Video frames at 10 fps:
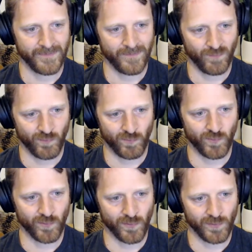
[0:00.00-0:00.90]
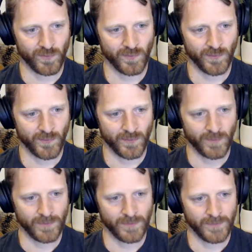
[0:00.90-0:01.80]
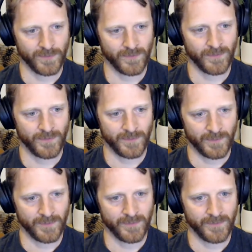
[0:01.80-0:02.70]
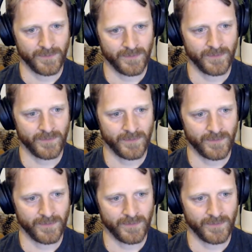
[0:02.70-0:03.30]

[no speech]